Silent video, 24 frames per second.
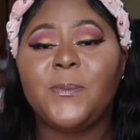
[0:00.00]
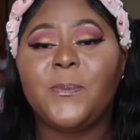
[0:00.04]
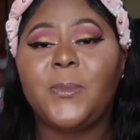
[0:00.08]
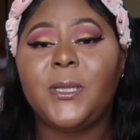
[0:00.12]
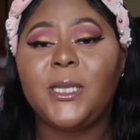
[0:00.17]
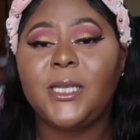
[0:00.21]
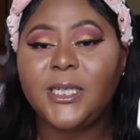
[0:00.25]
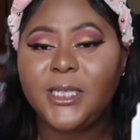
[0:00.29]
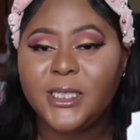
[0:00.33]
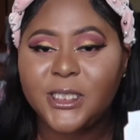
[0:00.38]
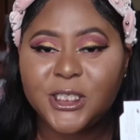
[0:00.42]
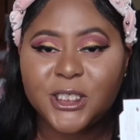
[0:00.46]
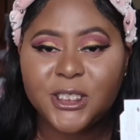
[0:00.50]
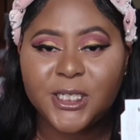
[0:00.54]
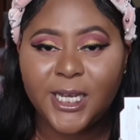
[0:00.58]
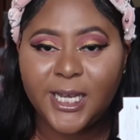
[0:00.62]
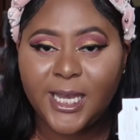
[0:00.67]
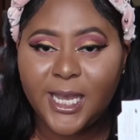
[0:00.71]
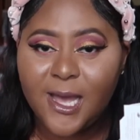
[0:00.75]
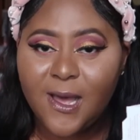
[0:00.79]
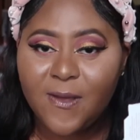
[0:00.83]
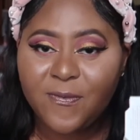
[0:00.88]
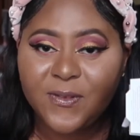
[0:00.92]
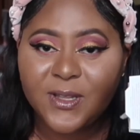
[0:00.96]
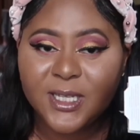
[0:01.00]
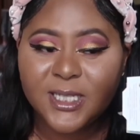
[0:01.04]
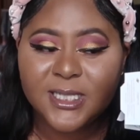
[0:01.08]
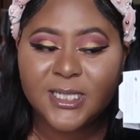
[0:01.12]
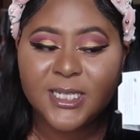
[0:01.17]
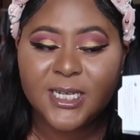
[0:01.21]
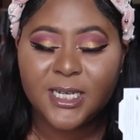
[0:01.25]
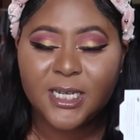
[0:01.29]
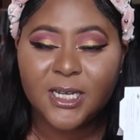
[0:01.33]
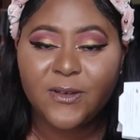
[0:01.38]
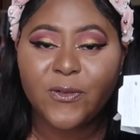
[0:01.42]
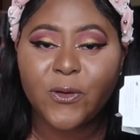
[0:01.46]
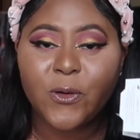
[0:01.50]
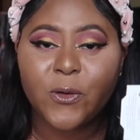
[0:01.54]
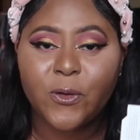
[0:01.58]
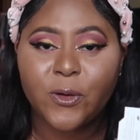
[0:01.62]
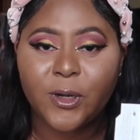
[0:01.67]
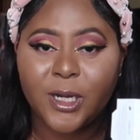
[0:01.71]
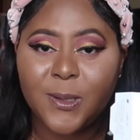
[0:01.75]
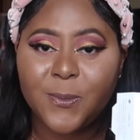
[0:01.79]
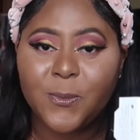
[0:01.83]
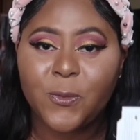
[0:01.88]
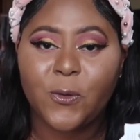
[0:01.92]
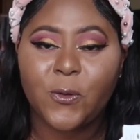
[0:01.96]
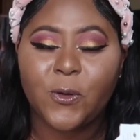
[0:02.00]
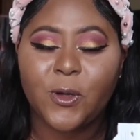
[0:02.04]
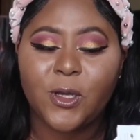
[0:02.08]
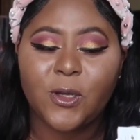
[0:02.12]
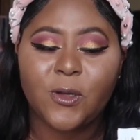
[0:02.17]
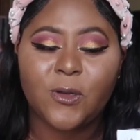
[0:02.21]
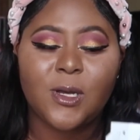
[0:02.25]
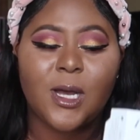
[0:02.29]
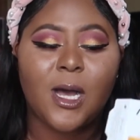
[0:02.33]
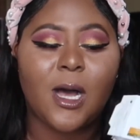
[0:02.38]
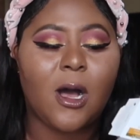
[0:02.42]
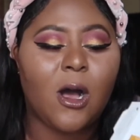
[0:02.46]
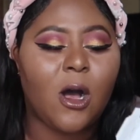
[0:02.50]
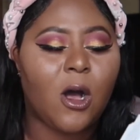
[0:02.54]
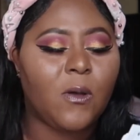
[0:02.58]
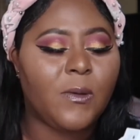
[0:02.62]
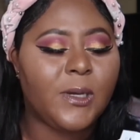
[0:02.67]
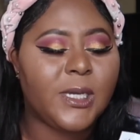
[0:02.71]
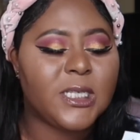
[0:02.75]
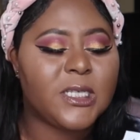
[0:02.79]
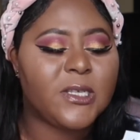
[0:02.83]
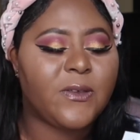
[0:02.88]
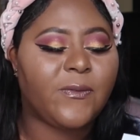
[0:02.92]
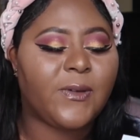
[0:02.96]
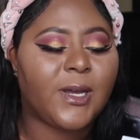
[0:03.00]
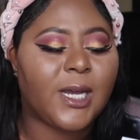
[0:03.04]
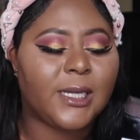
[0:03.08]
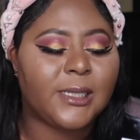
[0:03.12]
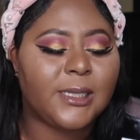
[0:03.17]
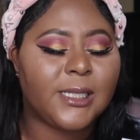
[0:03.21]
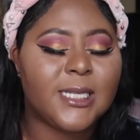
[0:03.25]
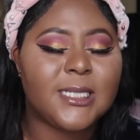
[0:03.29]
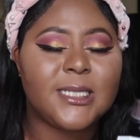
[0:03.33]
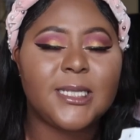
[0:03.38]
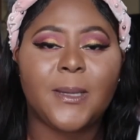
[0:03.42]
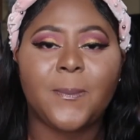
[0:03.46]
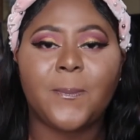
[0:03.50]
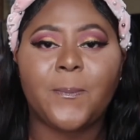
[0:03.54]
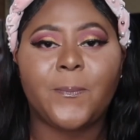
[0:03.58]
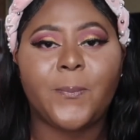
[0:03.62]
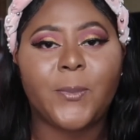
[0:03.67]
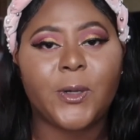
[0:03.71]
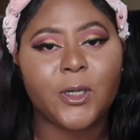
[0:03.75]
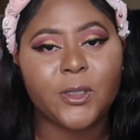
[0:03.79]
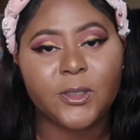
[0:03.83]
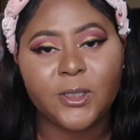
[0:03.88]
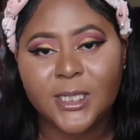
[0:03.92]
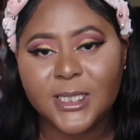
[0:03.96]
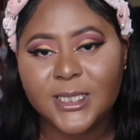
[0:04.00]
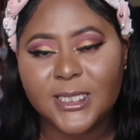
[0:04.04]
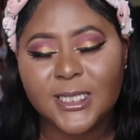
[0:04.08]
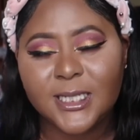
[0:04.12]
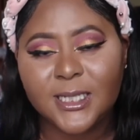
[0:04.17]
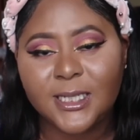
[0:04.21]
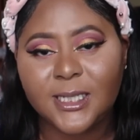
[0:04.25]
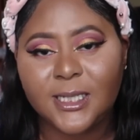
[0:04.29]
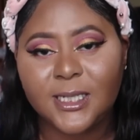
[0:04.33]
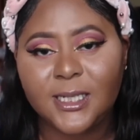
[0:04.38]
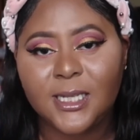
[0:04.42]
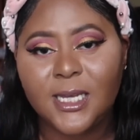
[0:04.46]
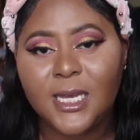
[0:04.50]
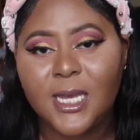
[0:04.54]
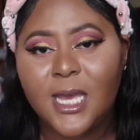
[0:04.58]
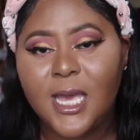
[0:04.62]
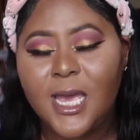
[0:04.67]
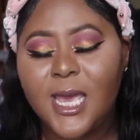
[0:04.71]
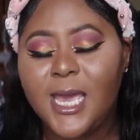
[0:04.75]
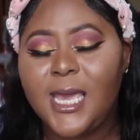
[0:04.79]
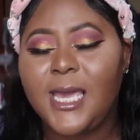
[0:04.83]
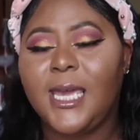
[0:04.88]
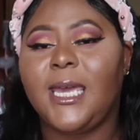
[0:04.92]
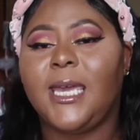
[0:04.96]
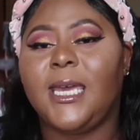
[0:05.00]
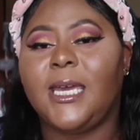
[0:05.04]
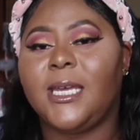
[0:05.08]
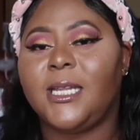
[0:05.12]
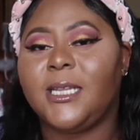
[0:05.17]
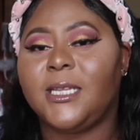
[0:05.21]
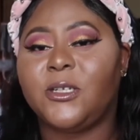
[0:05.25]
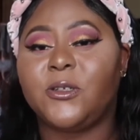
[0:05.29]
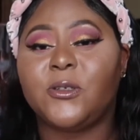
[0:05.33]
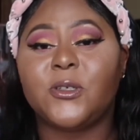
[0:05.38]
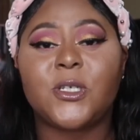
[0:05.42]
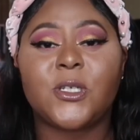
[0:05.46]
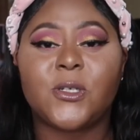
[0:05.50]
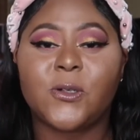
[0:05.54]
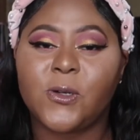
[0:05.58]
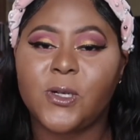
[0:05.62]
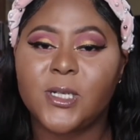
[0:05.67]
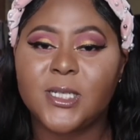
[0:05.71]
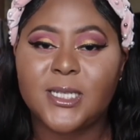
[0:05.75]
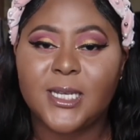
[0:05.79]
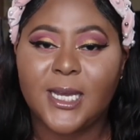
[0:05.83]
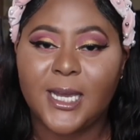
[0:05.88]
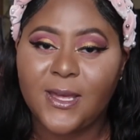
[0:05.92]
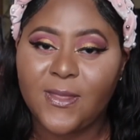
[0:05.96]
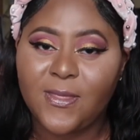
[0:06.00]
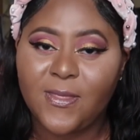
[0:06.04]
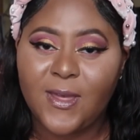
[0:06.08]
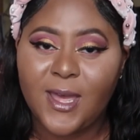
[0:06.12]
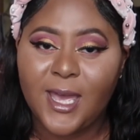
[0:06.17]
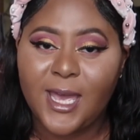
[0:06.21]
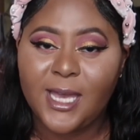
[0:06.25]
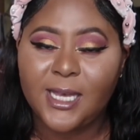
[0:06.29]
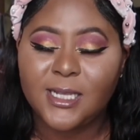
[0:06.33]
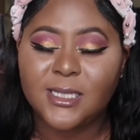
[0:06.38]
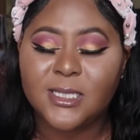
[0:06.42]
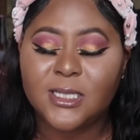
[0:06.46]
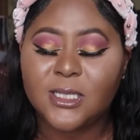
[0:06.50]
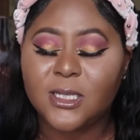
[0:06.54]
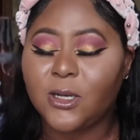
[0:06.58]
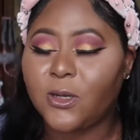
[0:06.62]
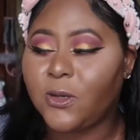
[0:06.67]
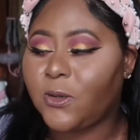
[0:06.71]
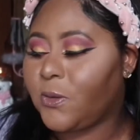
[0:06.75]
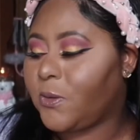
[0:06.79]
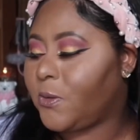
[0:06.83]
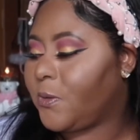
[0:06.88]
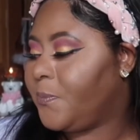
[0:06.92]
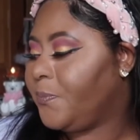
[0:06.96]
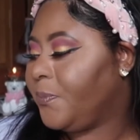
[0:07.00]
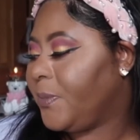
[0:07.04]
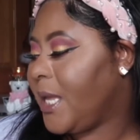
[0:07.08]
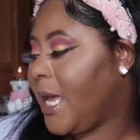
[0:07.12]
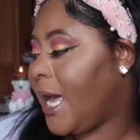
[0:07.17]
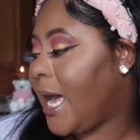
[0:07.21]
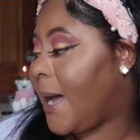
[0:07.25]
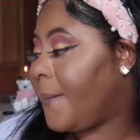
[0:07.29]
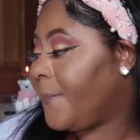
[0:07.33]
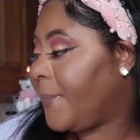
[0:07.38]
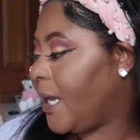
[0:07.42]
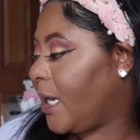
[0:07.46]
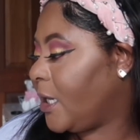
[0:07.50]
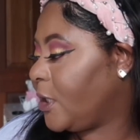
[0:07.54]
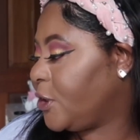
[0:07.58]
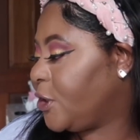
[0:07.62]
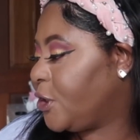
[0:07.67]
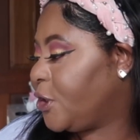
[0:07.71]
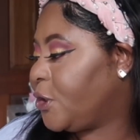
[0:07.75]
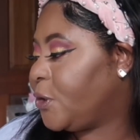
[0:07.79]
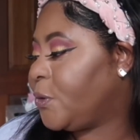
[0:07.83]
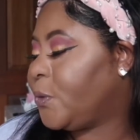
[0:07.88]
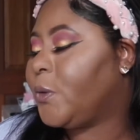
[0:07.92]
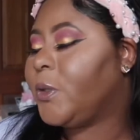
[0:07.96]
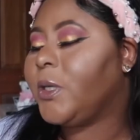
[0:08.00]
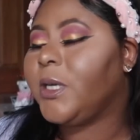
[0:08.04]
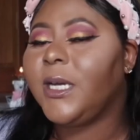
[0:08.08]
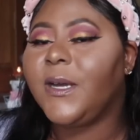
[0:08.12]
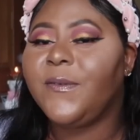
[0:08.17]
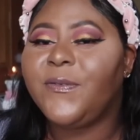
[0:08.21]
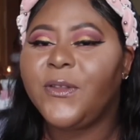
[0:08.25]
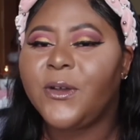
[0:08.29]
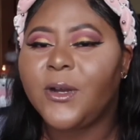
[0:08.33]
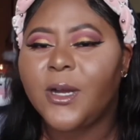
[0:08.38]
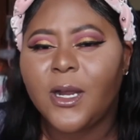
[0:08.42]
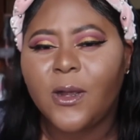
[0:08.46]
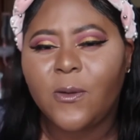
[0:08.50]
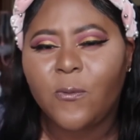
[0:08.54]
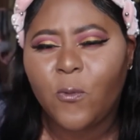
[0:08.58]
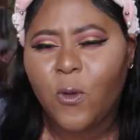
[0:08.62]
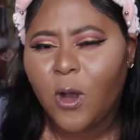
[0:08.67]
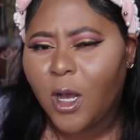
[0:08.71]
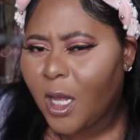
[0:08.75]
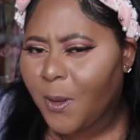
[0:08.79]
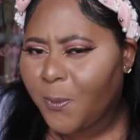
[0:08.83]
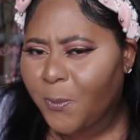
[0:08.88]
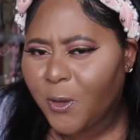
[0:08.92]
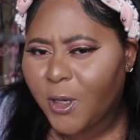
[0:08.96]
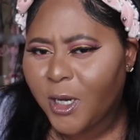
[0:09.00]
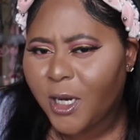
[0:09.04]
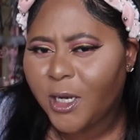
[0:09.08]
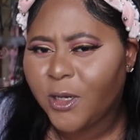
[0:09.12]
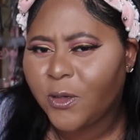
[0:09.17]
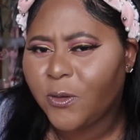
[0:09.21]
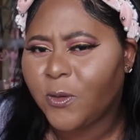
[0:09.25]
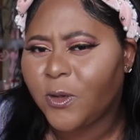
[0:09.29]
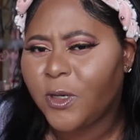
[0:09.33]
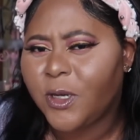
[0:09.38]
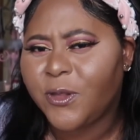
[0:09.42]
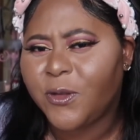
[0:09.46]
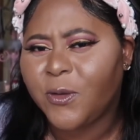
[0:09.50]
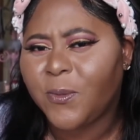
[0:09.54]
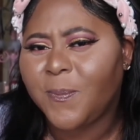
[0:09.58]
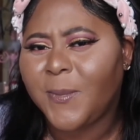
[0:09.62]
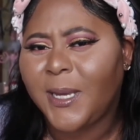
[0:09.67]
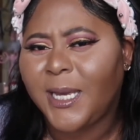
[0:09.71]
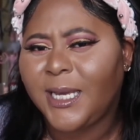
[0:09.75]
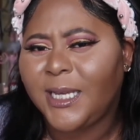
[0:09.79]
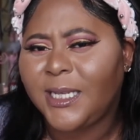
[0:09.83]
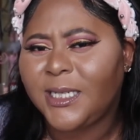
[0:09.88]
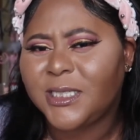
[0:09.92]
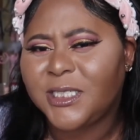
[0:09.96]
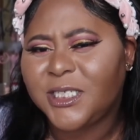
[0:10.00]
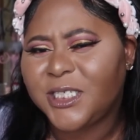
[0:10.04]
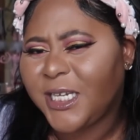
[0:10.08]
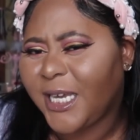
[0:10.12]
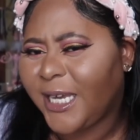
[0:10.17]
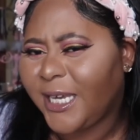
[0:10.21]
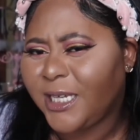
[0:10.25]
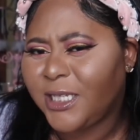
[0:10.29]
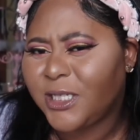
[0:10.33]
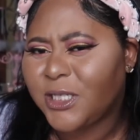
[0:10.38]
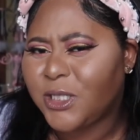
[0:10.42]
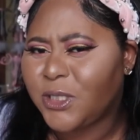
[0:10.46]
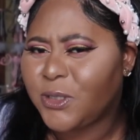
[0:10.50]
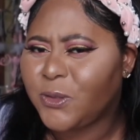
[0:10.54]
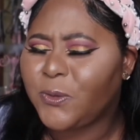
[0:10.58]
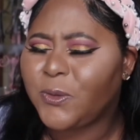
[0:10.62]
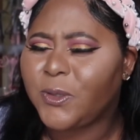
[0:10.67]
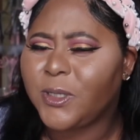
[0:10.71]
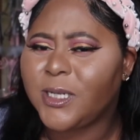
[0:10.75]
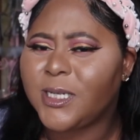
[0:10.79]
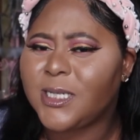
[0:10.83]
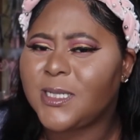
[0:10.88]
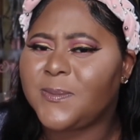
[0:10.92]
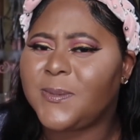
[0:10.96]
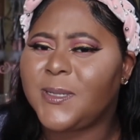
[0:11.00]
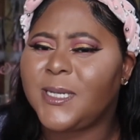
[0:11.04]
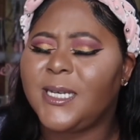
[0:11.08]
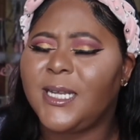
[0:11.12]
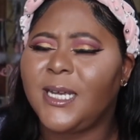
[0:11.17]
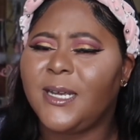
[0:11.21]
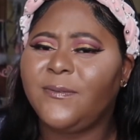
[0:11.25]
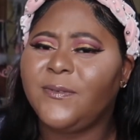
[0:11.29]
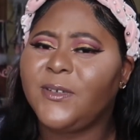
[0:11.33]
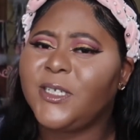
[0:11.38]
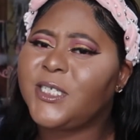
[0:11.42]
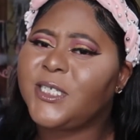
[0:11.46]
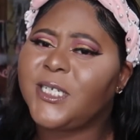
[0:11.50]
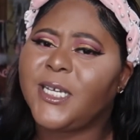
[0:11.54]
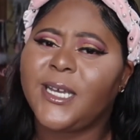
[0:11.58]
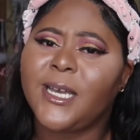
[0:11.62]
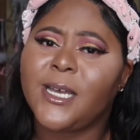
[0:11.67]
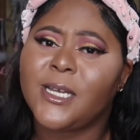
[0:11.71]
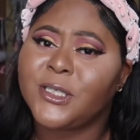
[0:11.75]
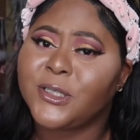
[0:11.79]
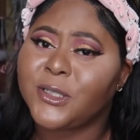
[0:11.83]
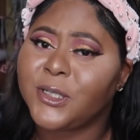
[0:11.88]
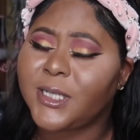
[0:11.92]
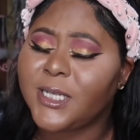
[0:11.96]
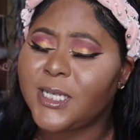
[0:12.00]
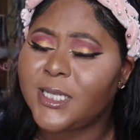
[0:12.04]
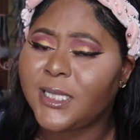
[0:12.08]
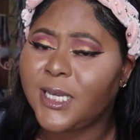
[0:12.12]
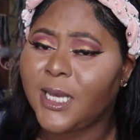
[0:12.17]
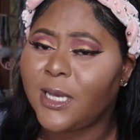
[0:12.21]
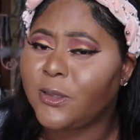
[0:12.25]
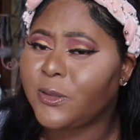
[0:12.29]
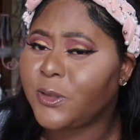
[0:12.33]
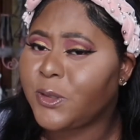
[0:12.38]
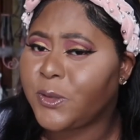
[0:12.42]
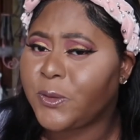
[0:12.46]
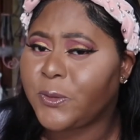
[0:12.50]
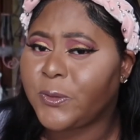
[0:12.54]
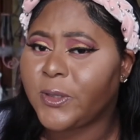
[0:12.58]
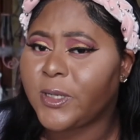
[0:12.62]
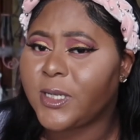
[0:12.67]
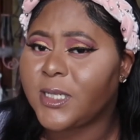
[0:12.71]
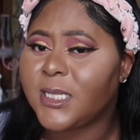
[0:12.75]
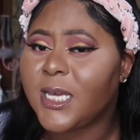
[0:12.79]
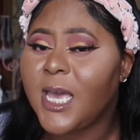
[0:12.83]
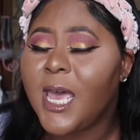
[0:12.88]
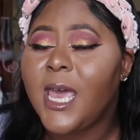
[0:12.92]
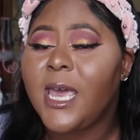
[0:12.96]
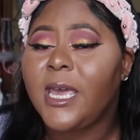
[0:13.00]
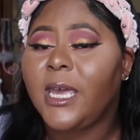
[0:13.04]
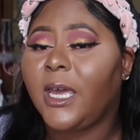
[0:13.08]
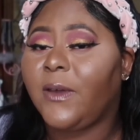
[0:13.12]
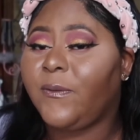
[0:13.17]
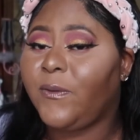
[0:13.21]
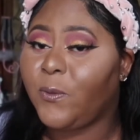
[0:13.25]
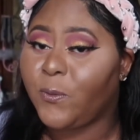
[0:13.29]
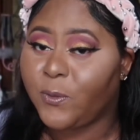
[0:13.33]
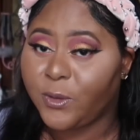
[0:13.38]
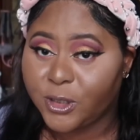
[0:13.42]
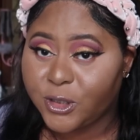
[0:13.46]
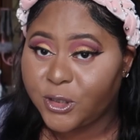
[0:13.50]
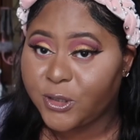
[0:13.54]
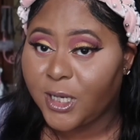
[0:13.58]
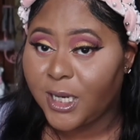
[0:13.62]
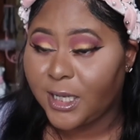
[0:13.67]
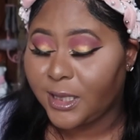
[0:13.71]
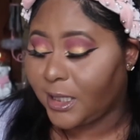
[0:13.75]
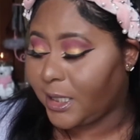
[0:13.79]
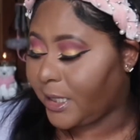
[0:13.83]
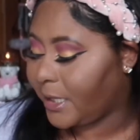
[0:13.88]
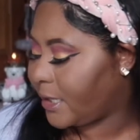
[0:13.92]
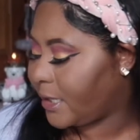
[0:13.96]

please check out this Dove Cream Oil. I always find this in Burlington and little stores like that. So I'm not sure if they're at Walmart or other main chain stores, but definitely check out your discount stores if you wanna try that